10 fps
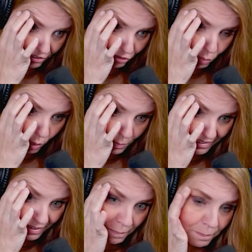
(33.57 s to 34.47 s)
Swarm is
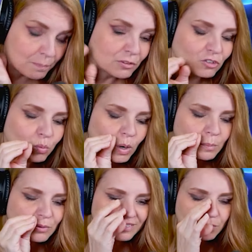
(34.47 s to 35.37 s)
a swarm
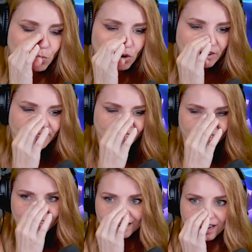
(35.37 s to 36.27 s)
was the worst
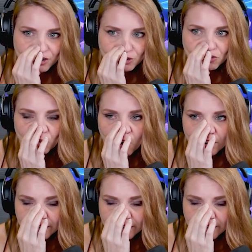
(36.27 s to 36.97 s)
thing I could have drawn